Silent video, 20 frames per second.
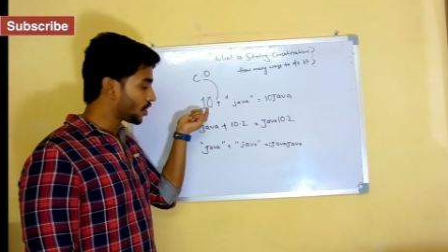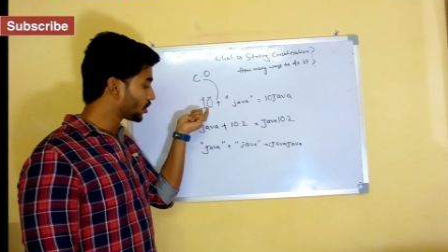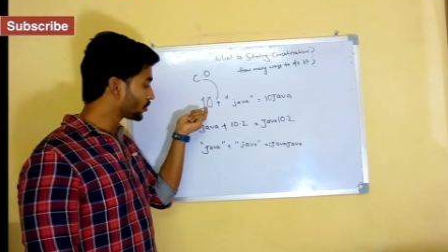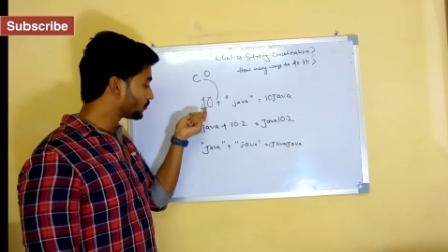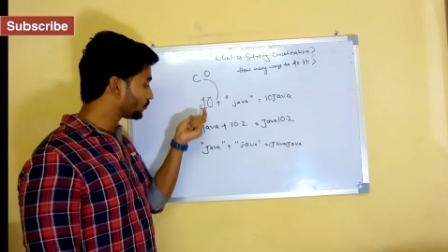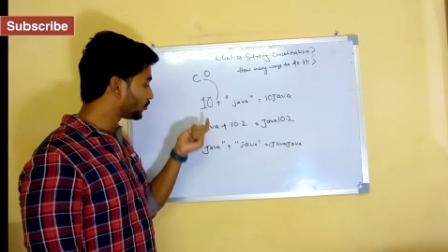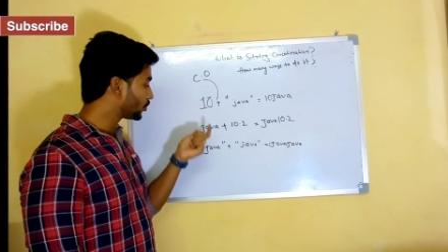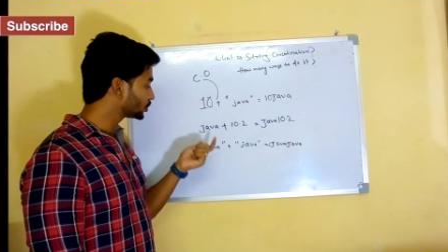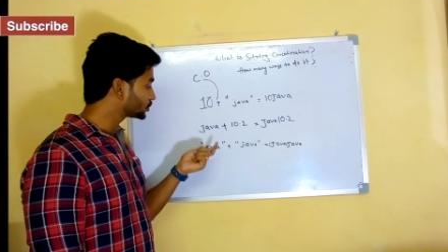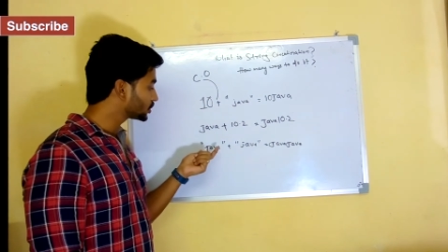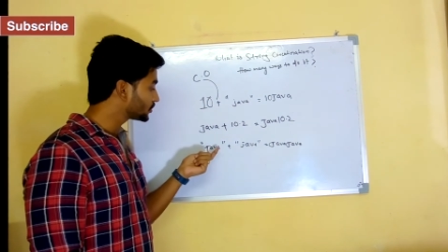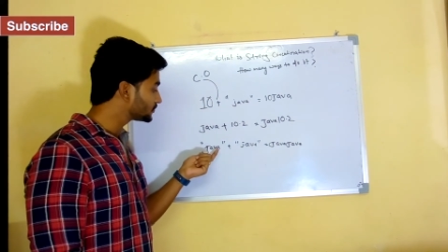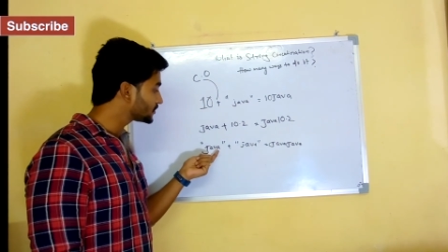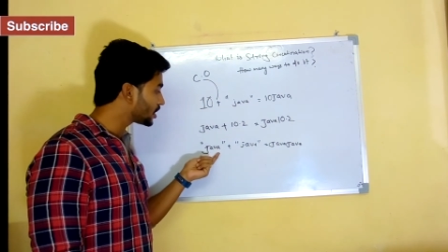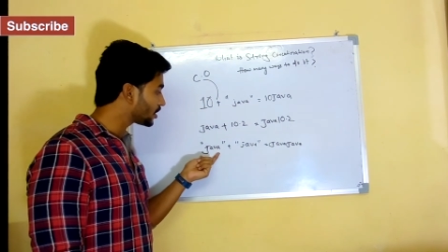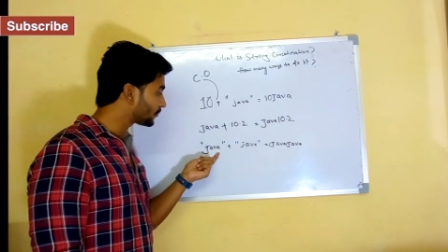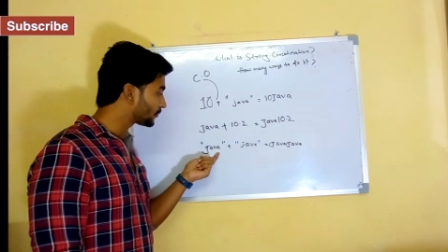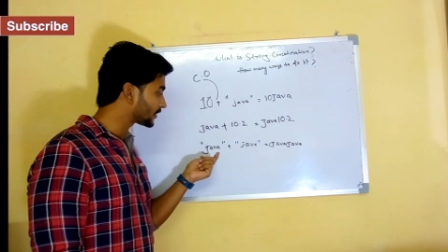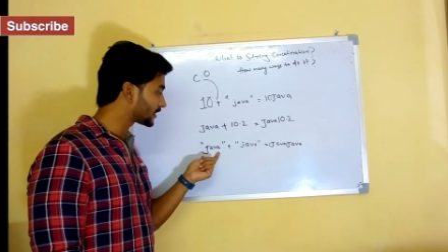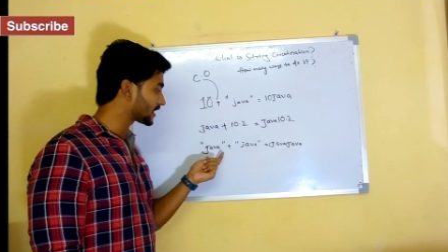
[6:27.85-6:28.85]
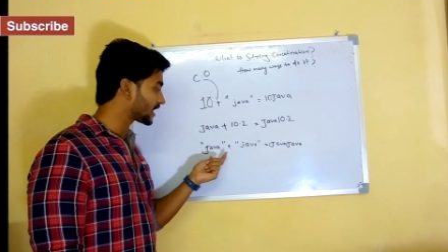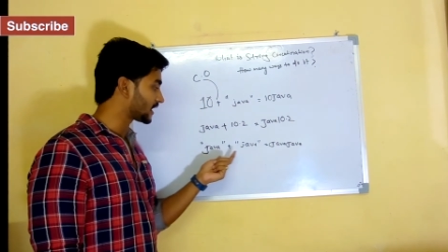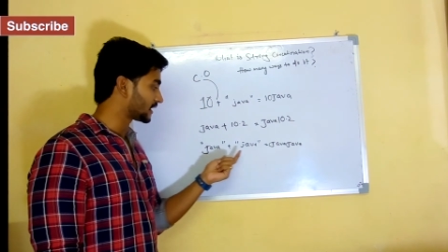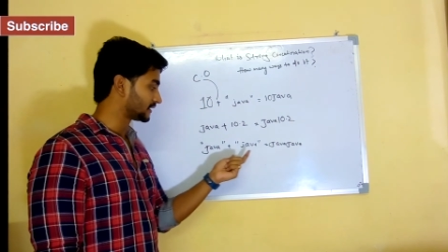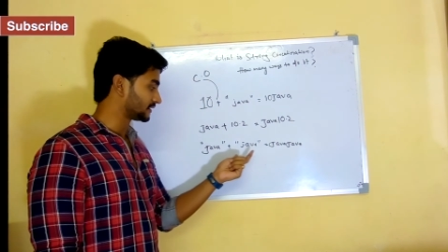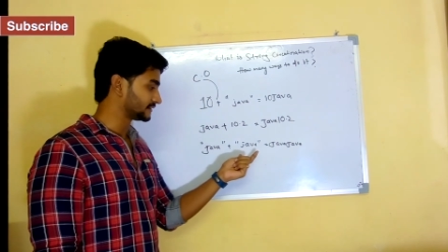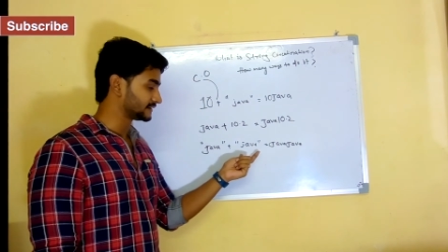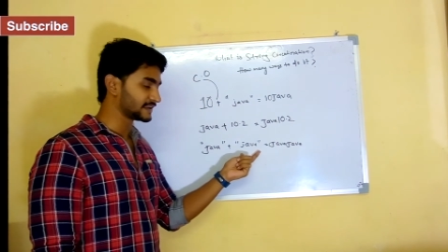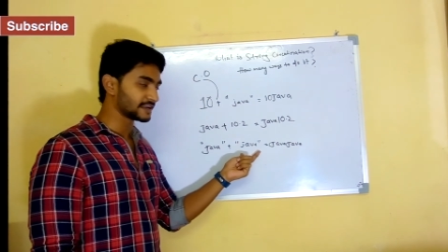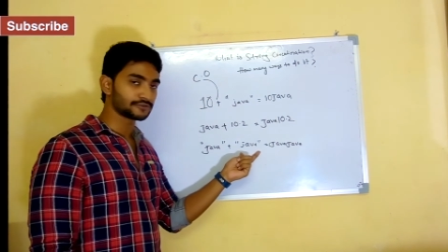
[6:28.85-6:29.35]
or both of the
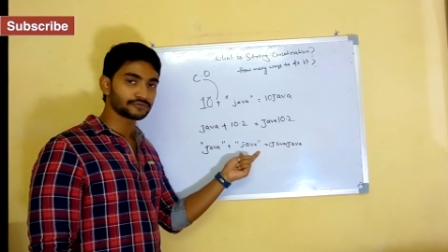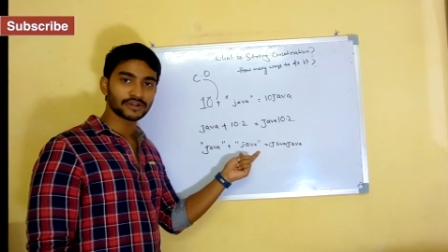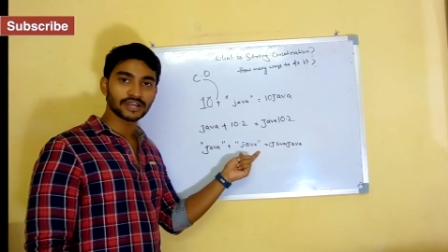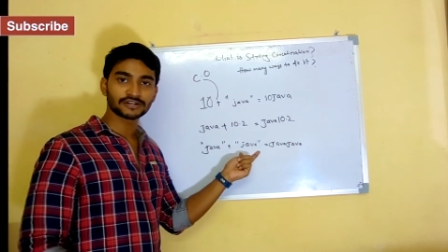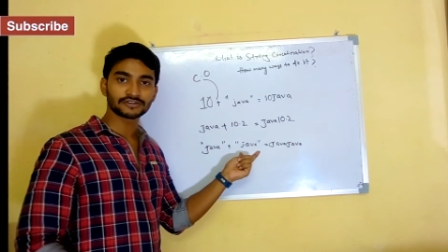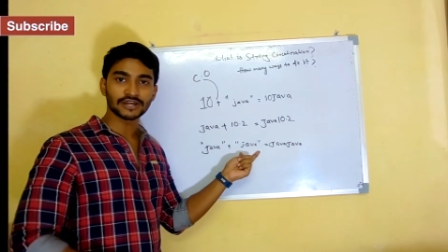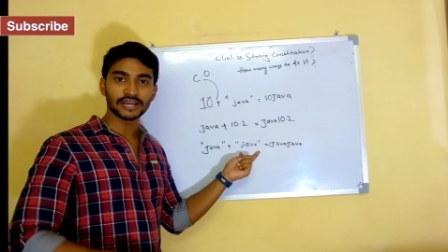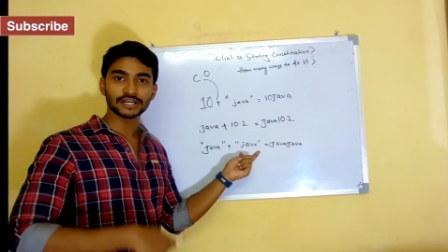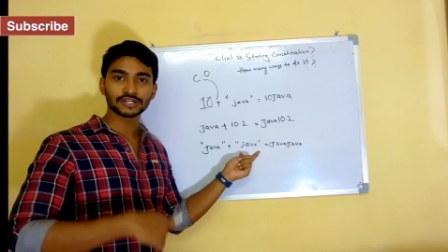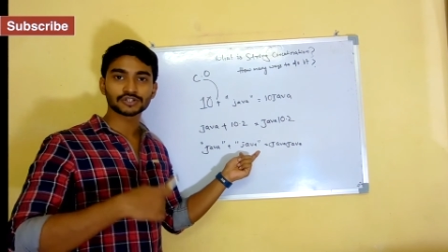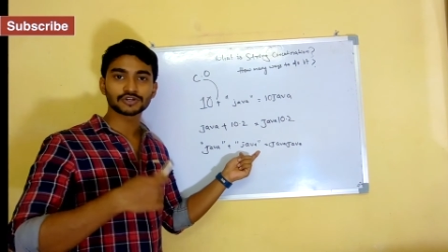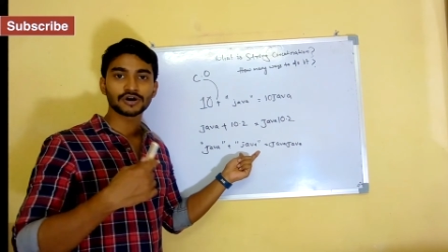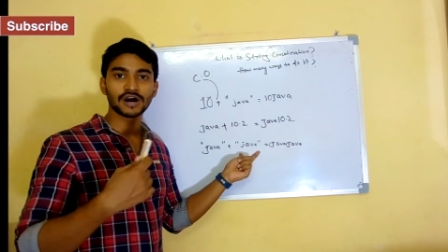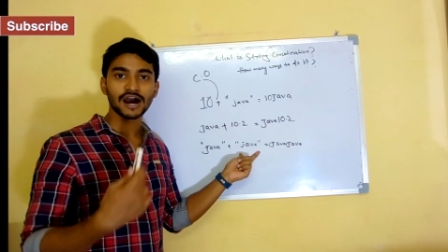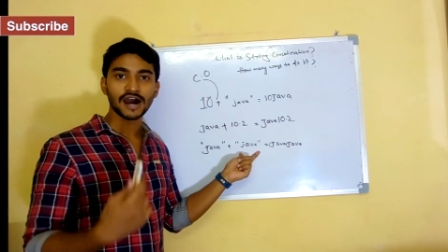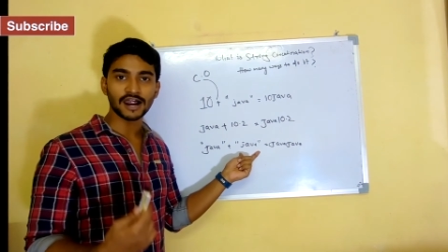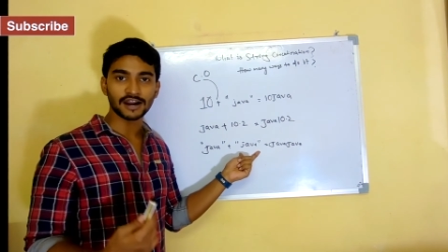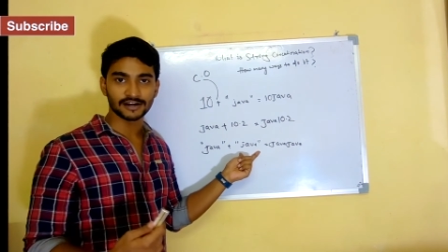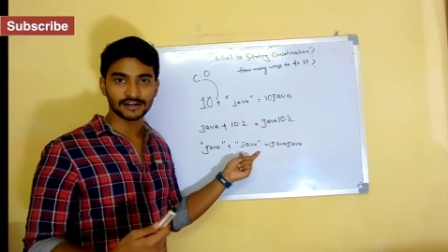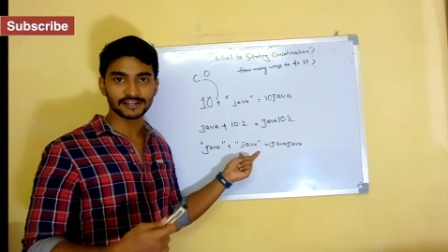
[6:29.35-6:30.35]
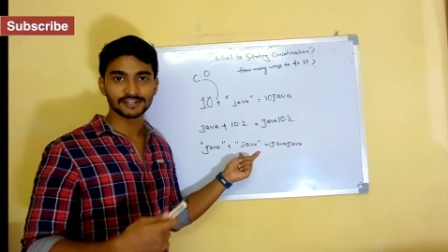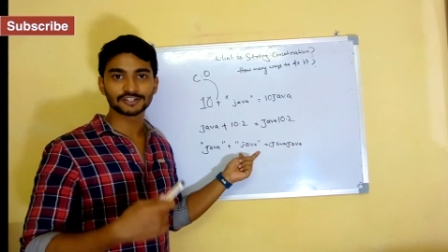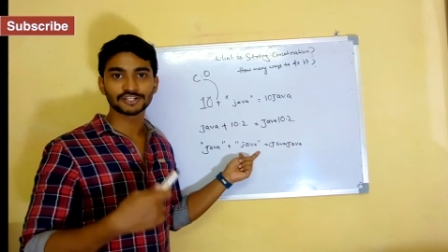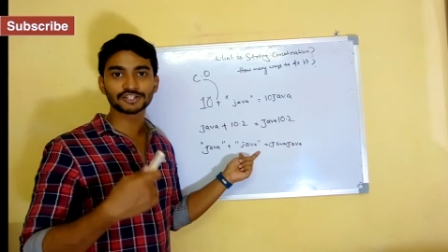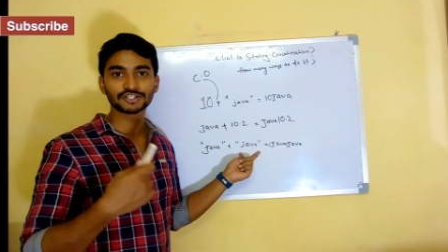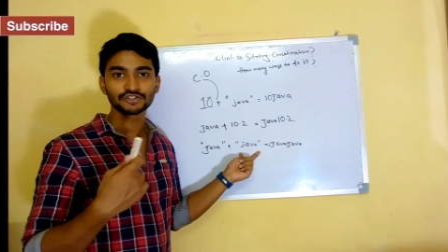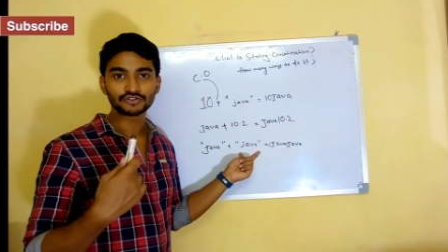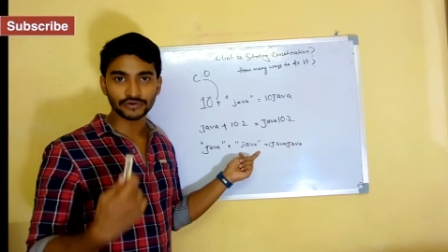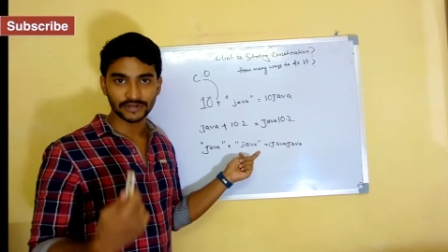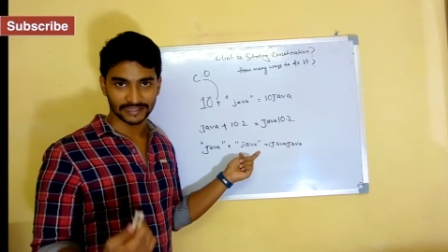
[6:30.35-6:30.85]
operand that we are trying to R is
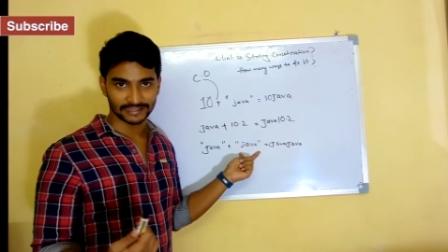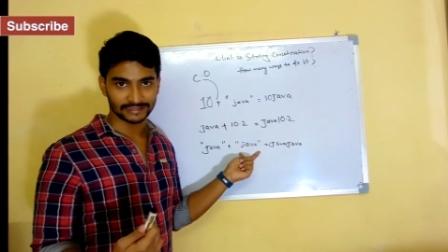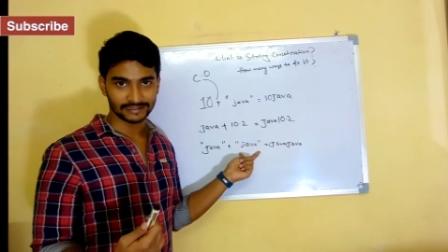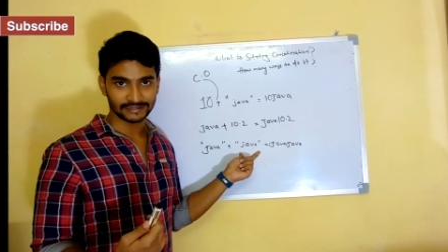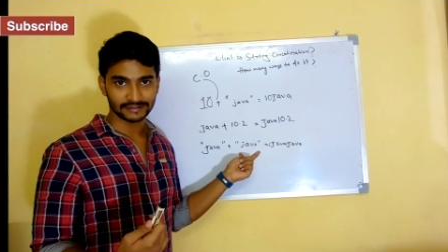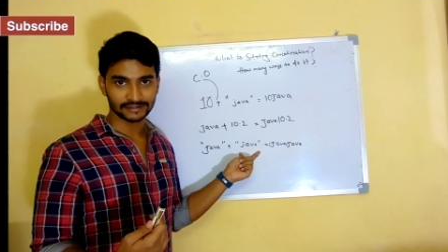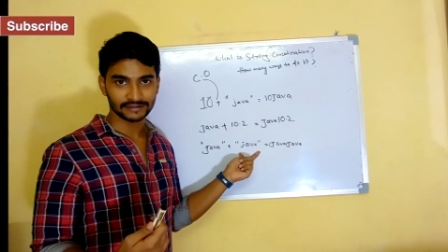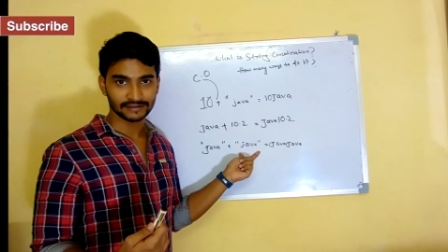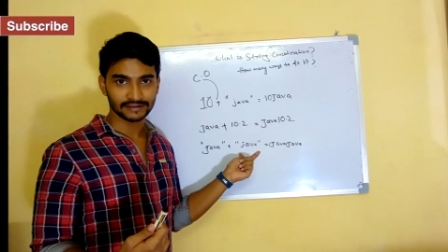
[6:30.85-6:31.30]
a string,